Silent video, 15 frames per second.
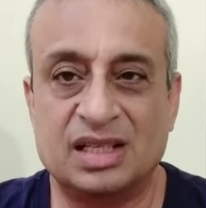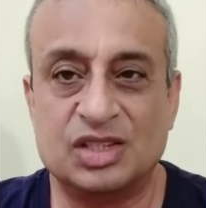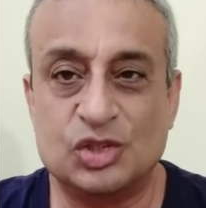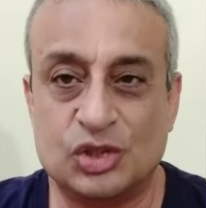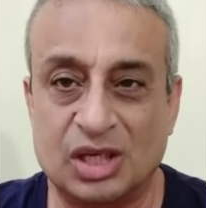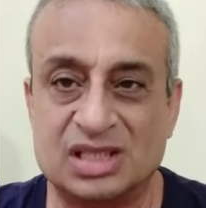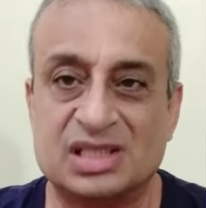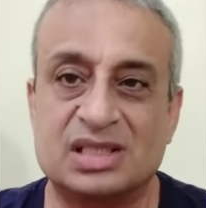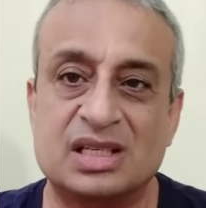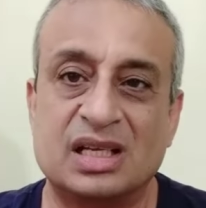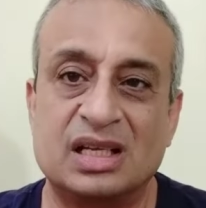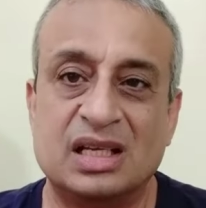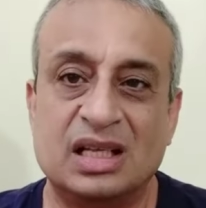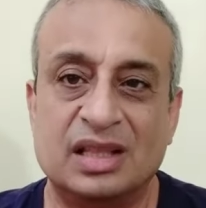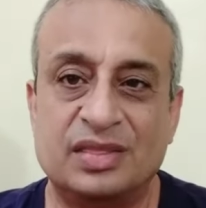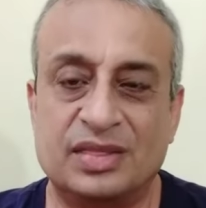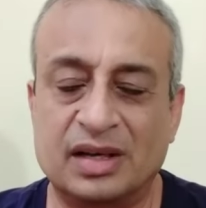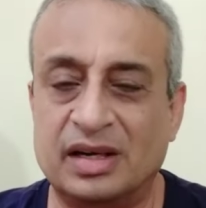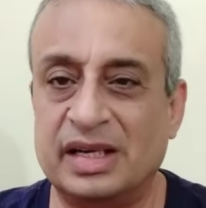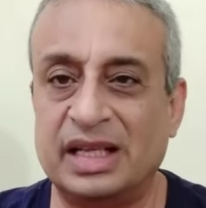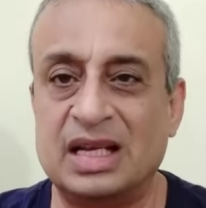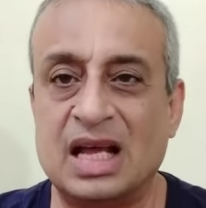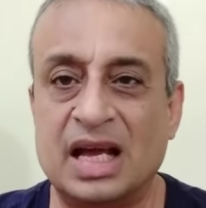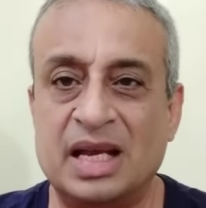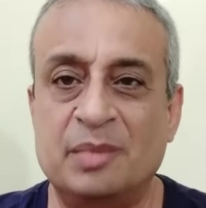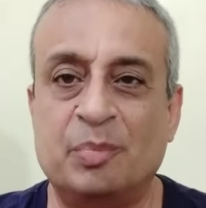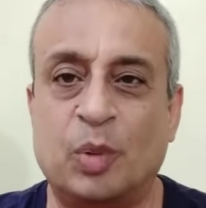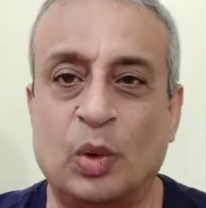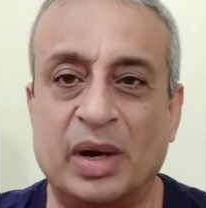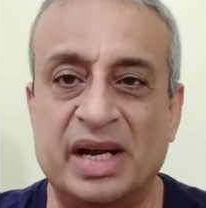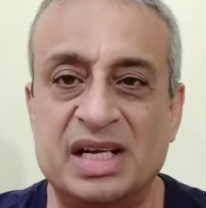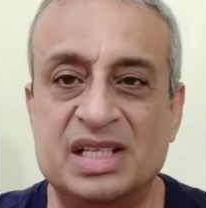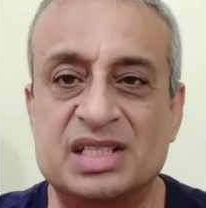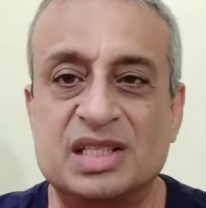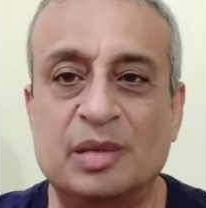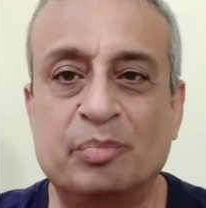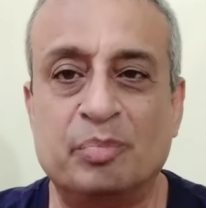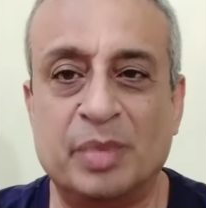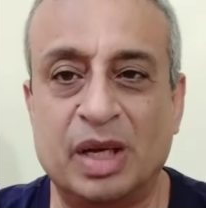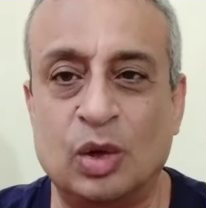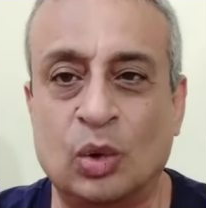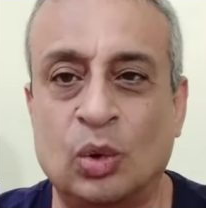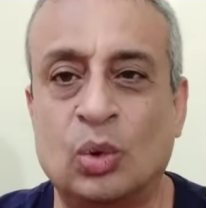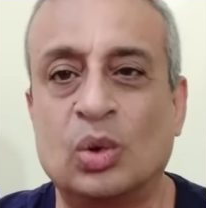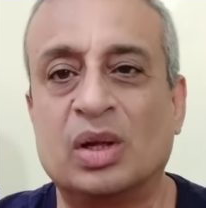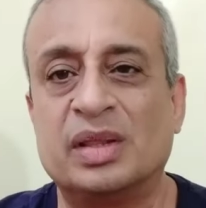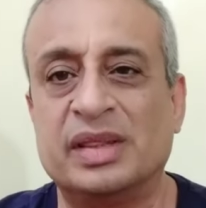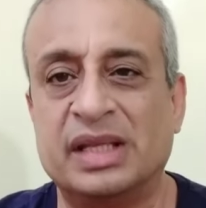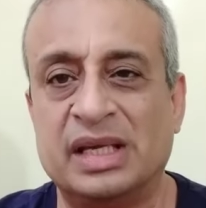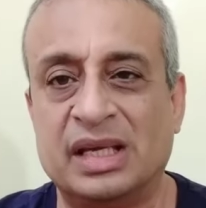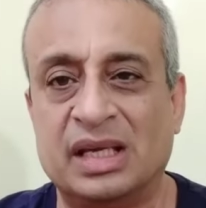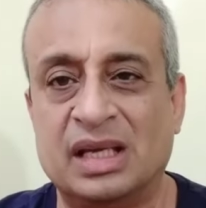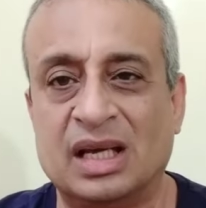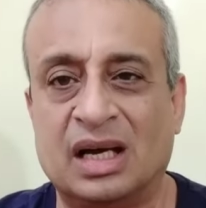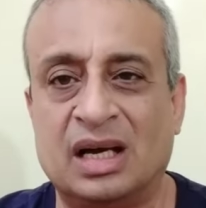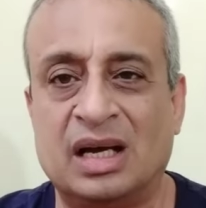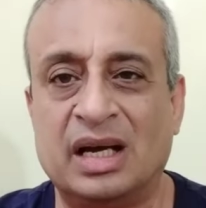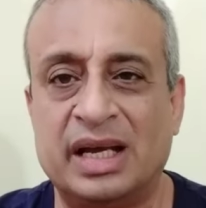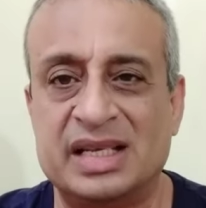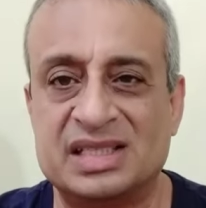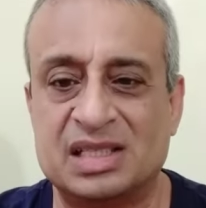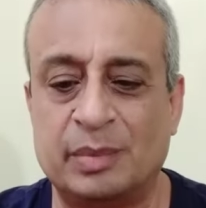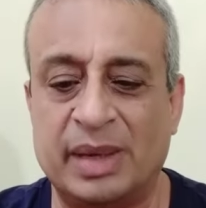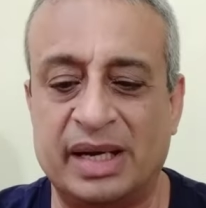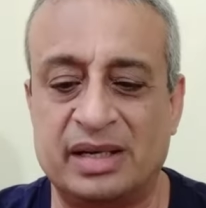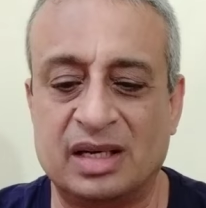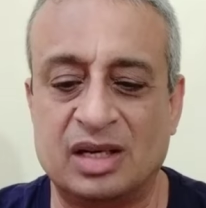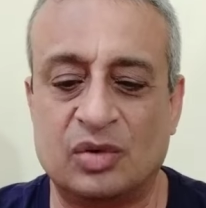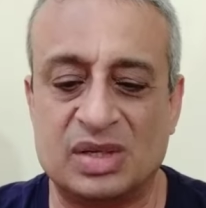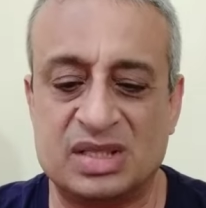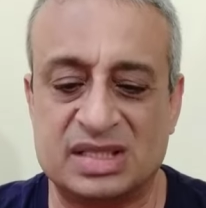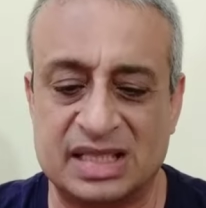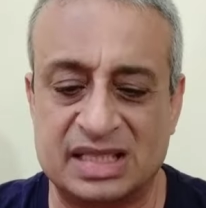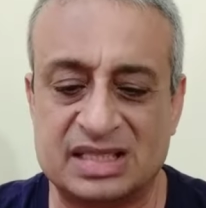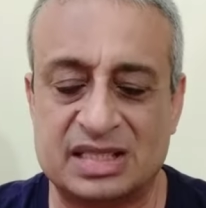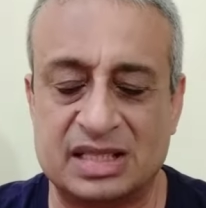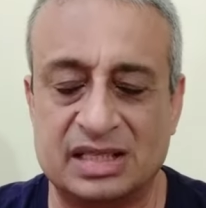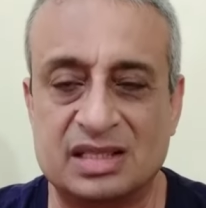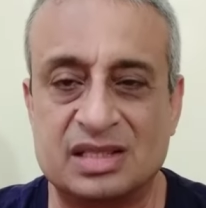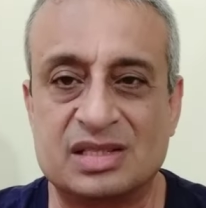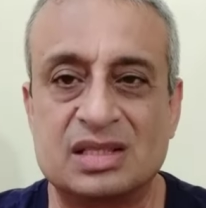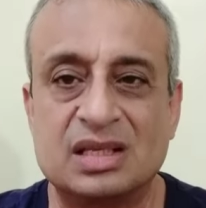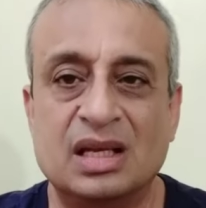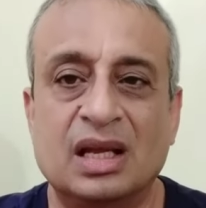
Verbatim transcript: just 39 points below the uh, estimated resistance.